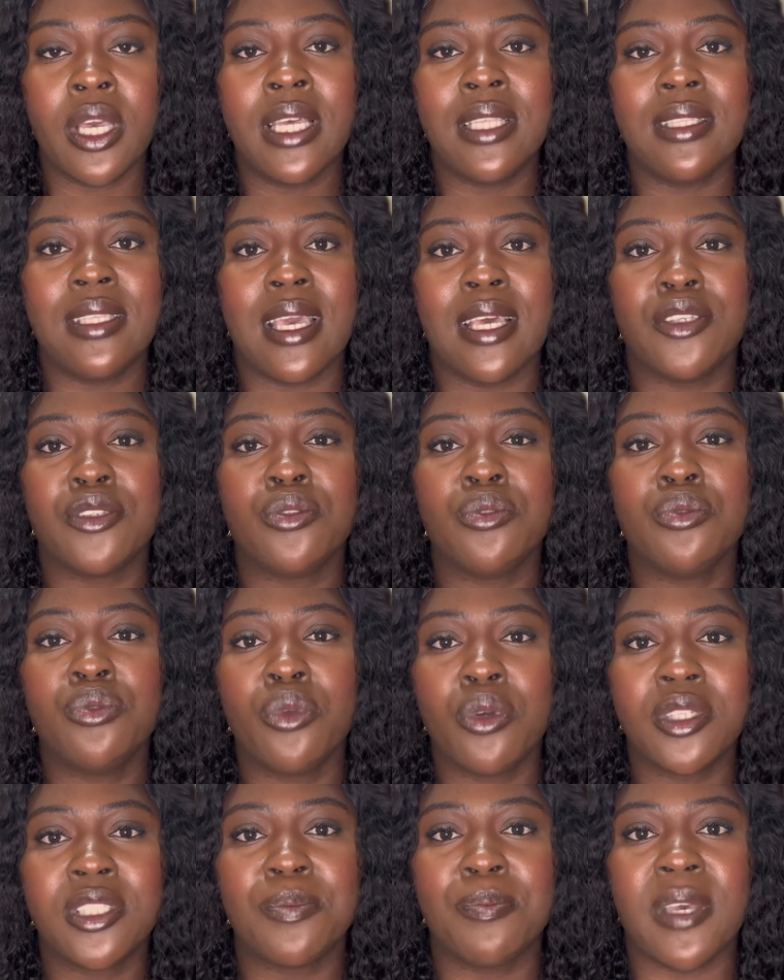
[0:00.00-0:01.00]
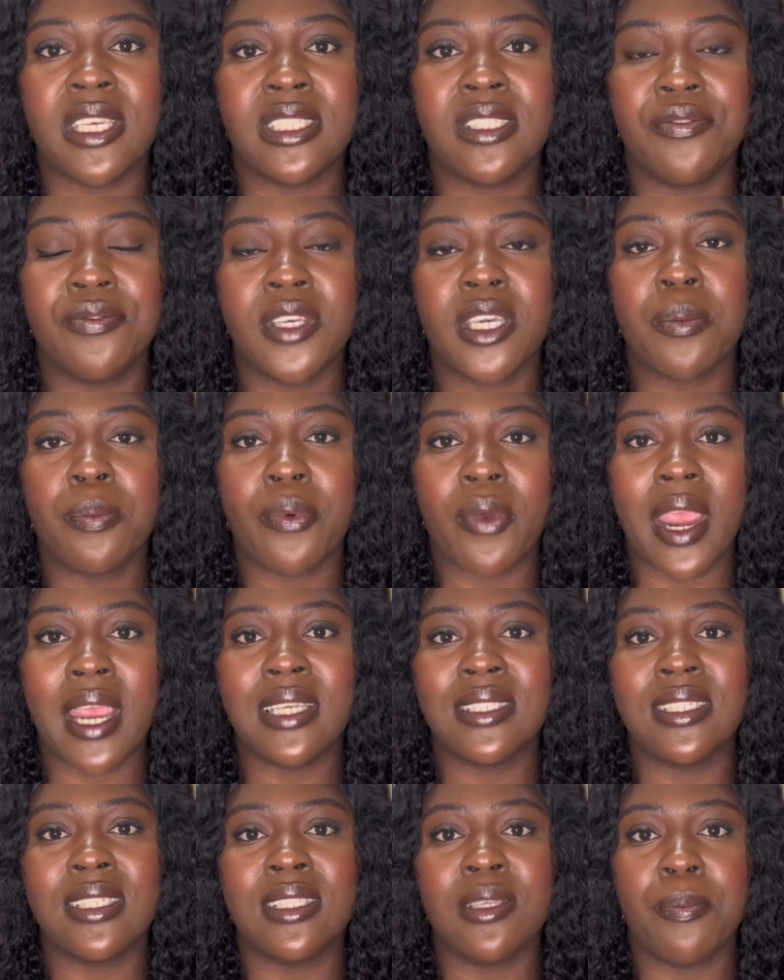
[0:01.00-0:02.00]
There's no specific
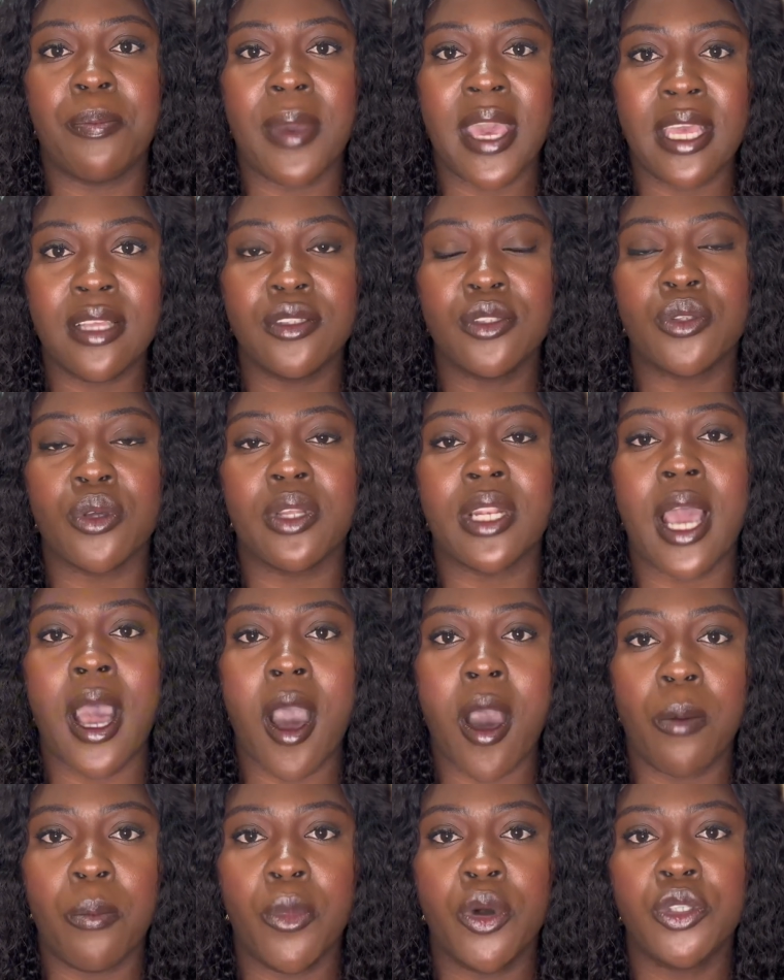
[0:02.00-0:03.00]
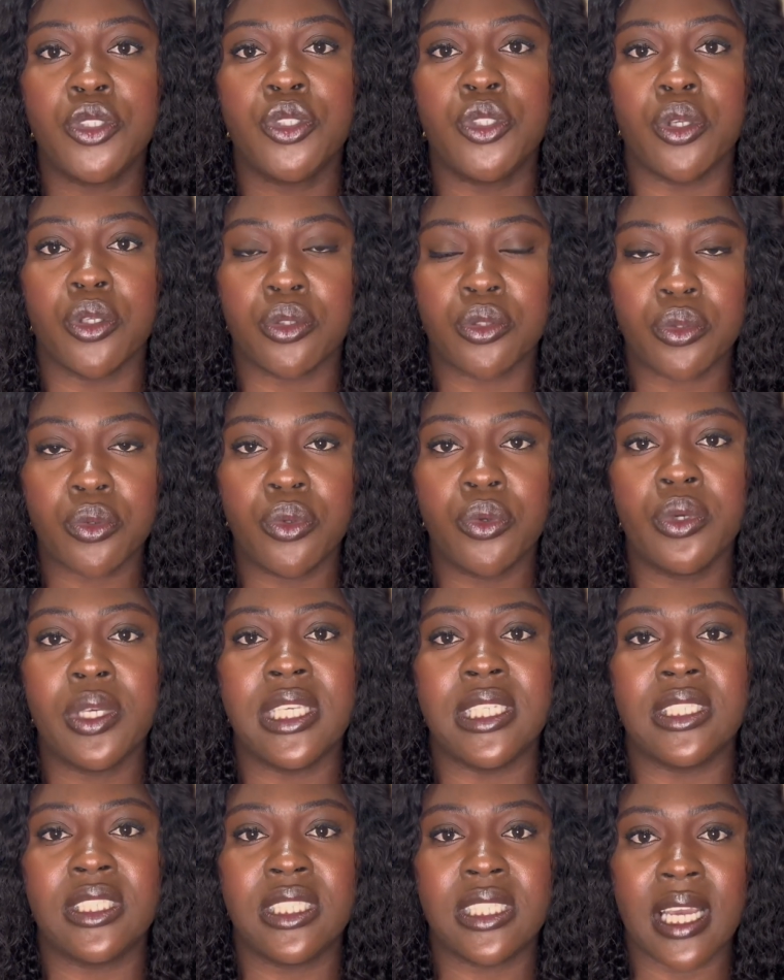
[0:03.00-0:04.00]
price. It depends on how much your school
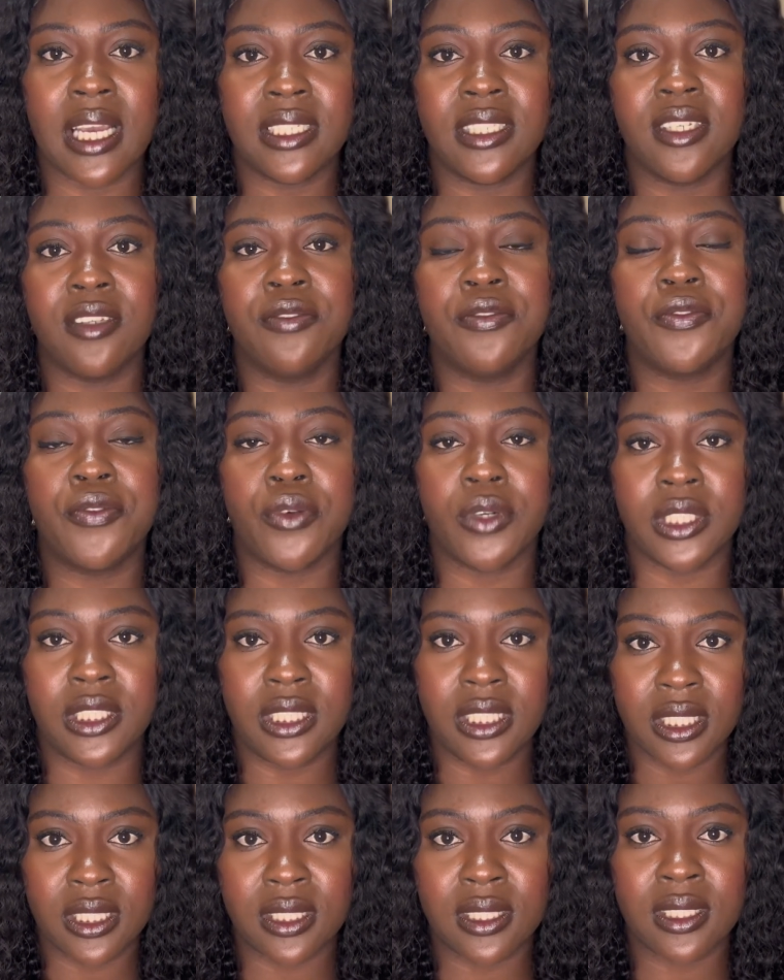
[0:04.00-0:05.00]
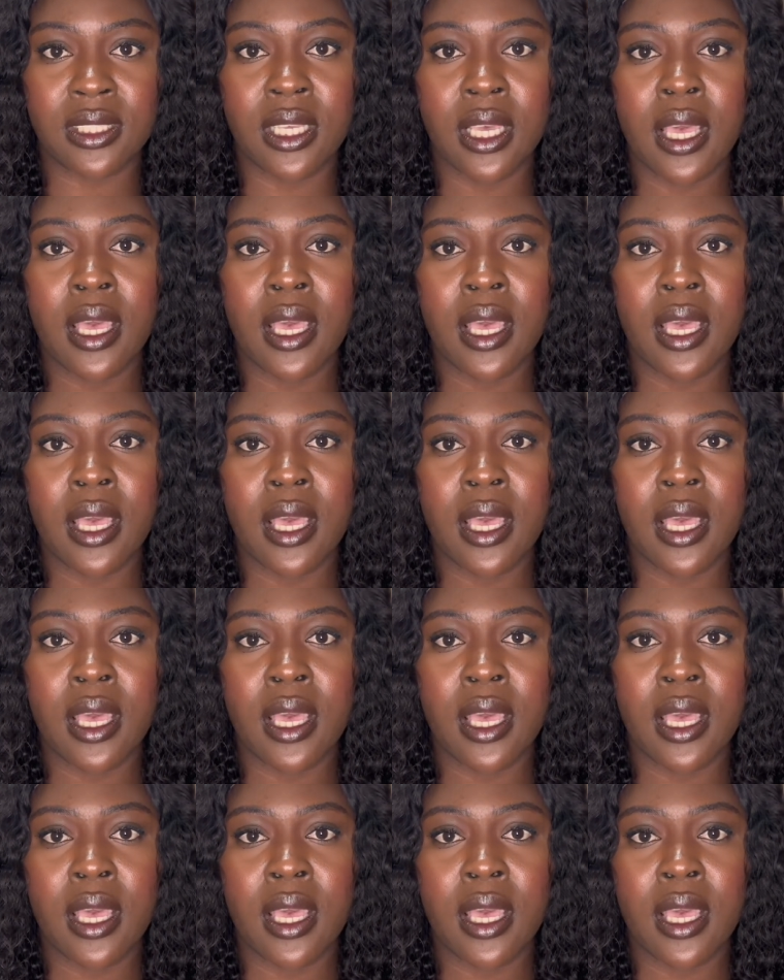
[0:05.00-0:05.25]
is charging for this.